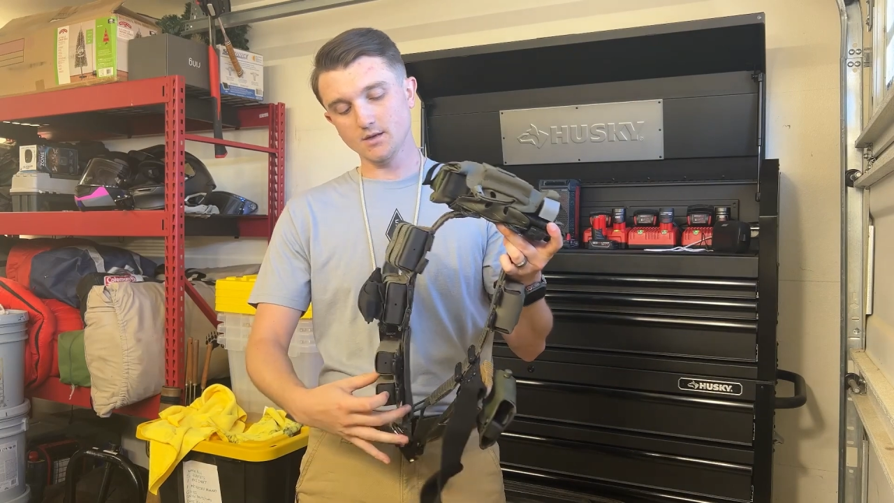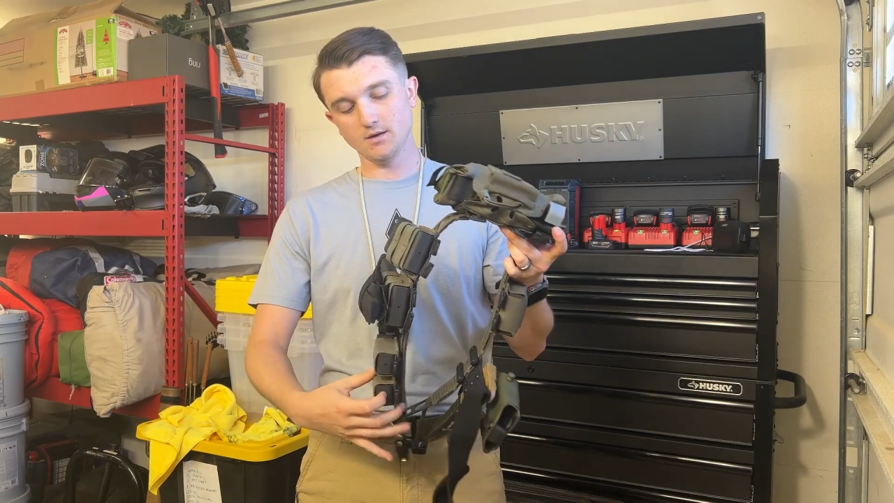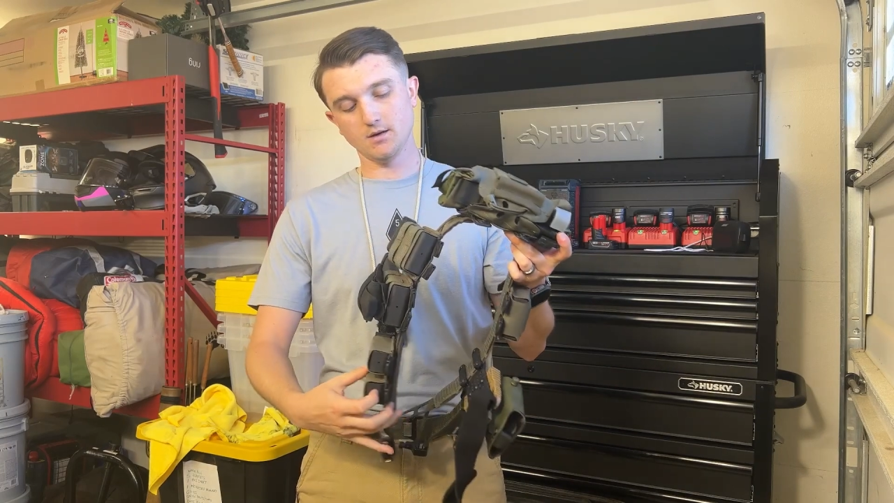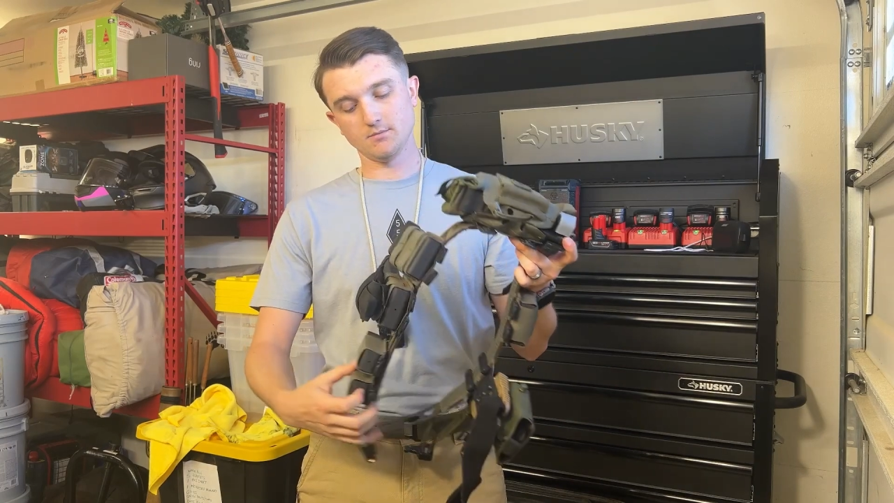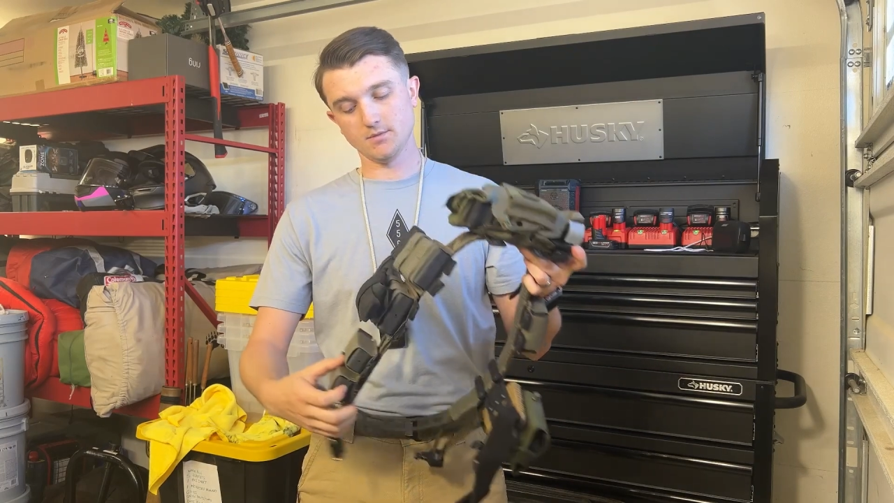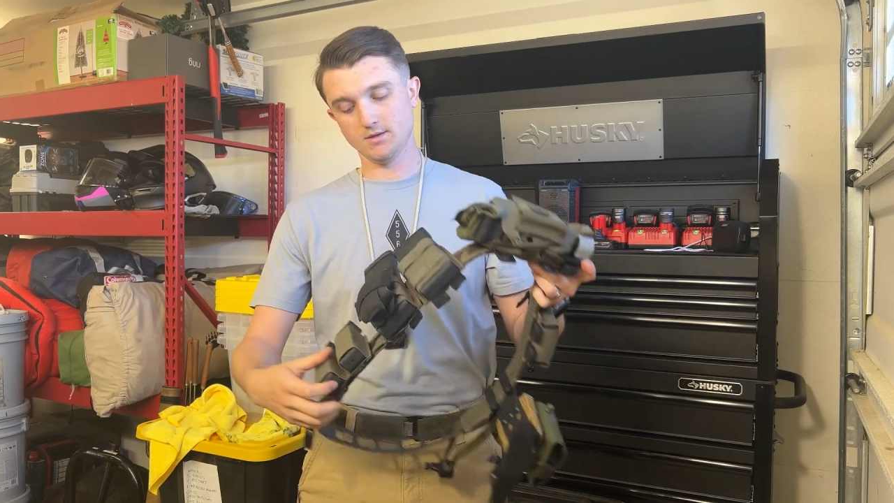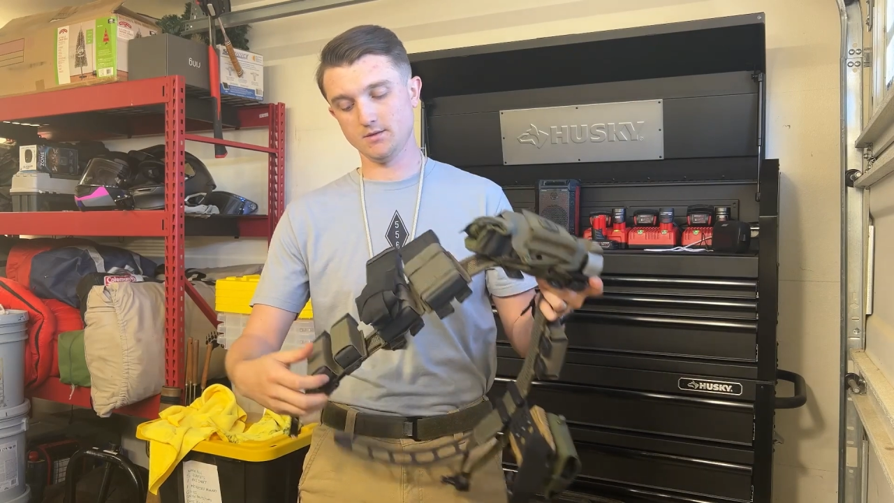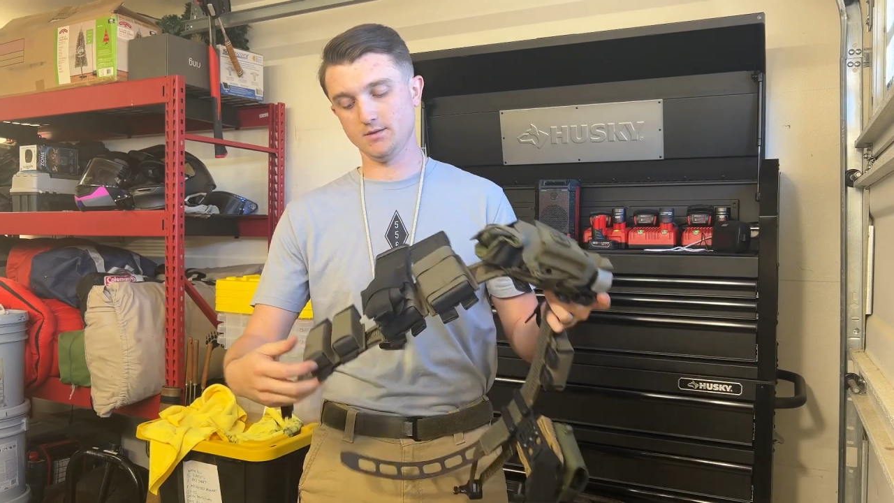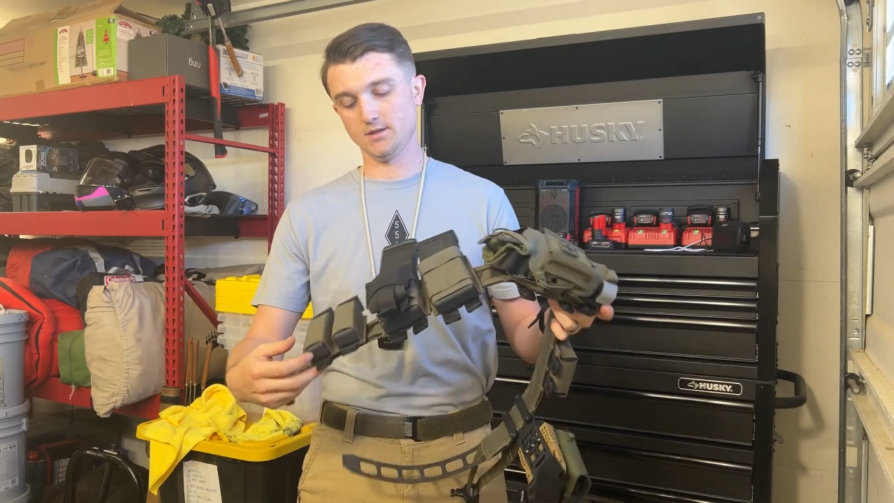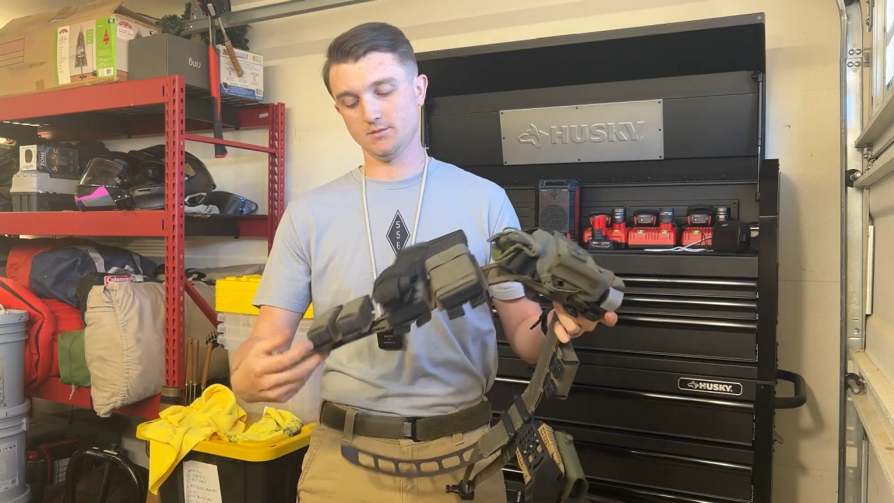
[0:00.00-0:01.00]

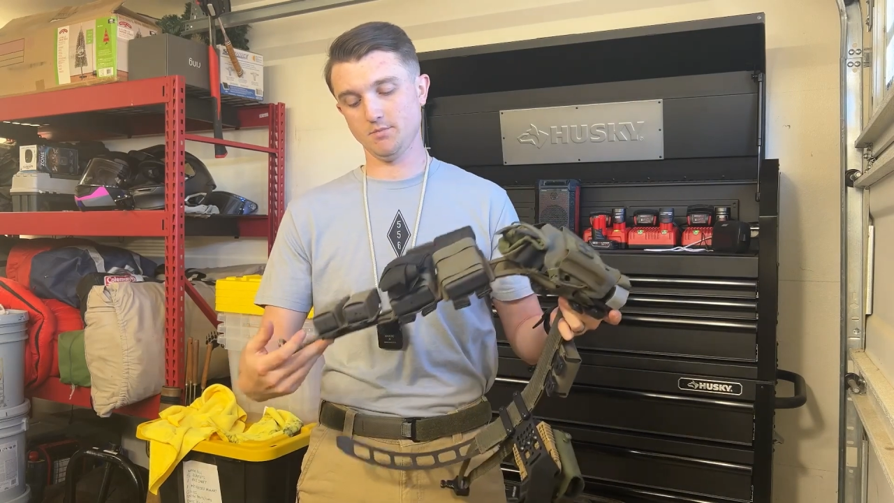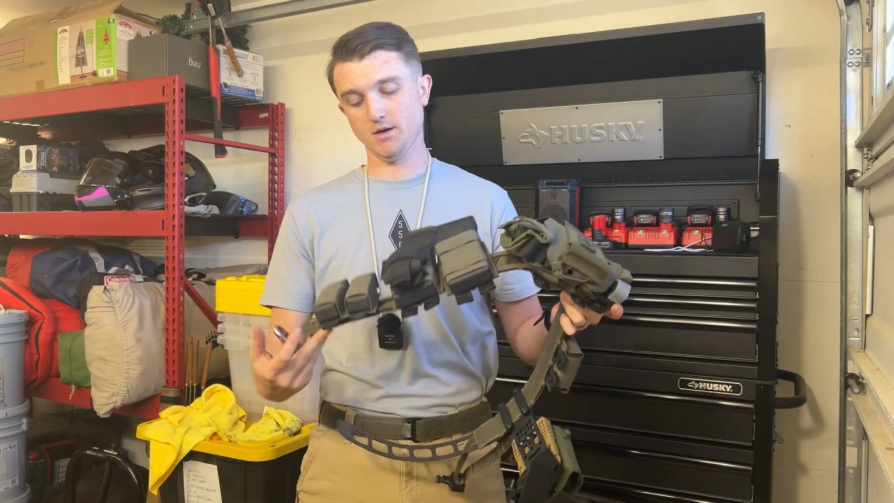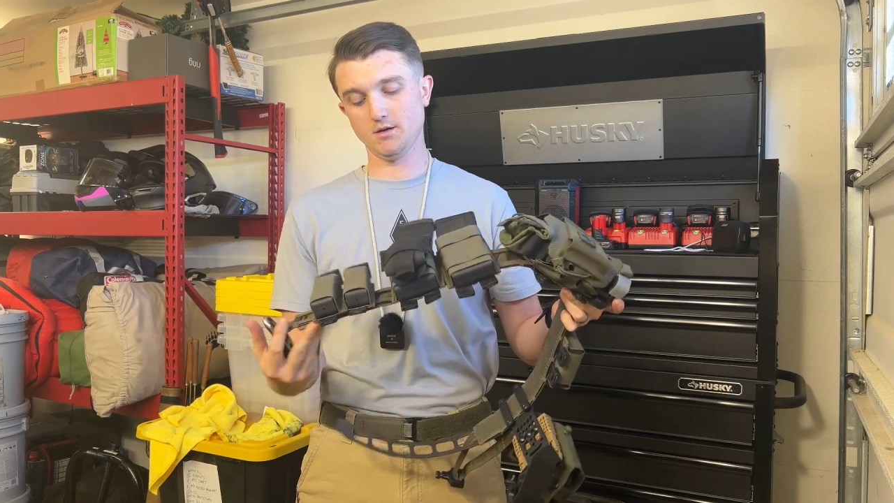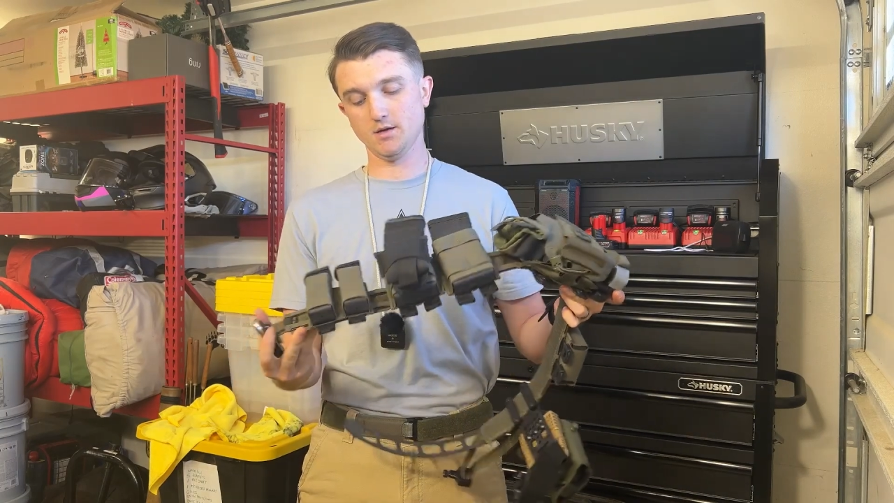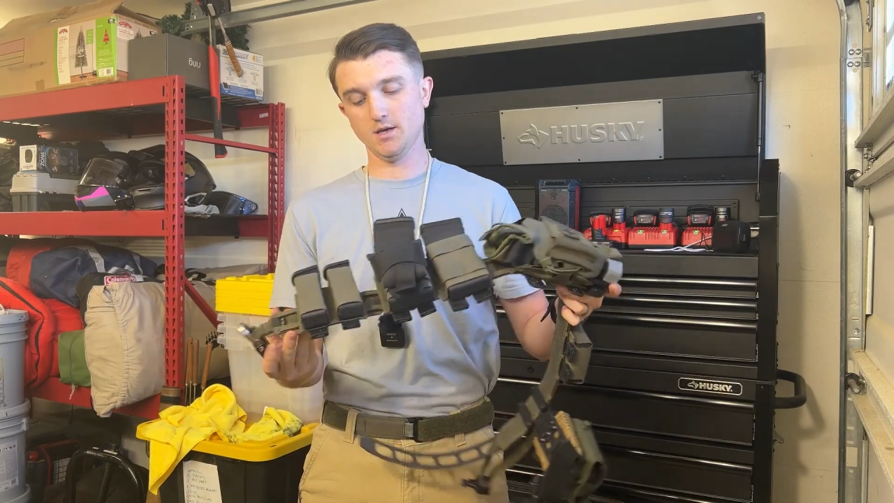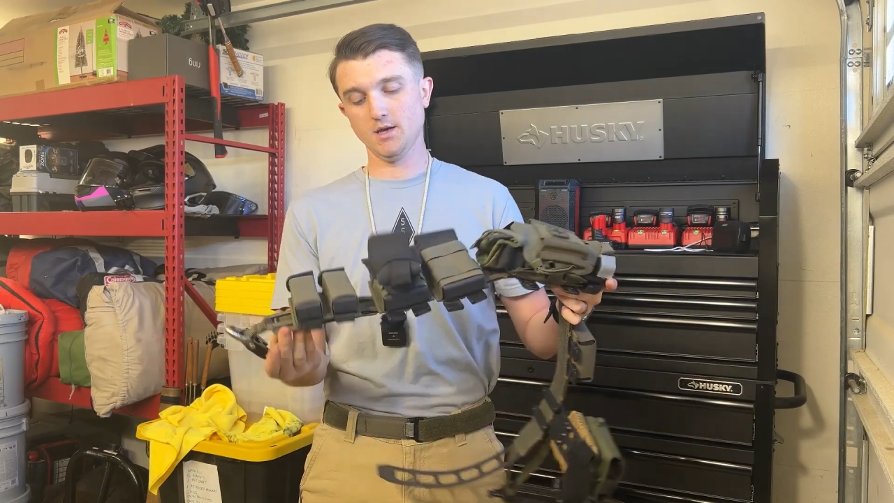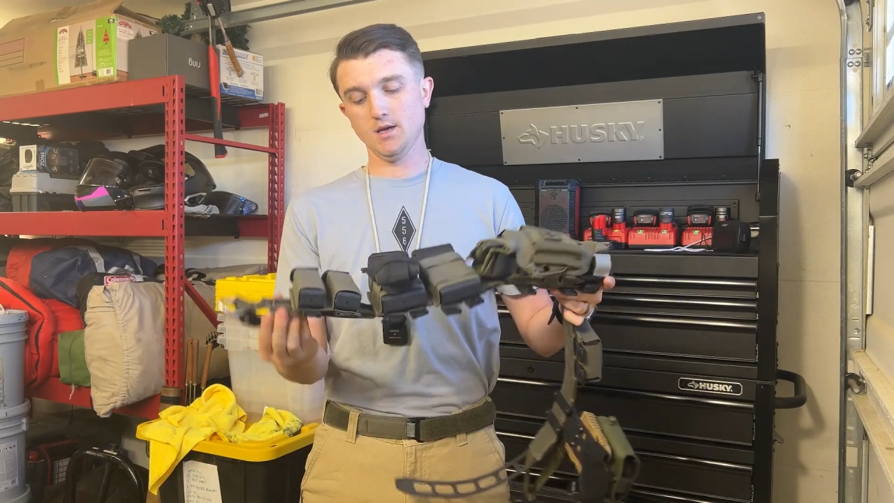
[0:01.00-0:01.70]
in this belt.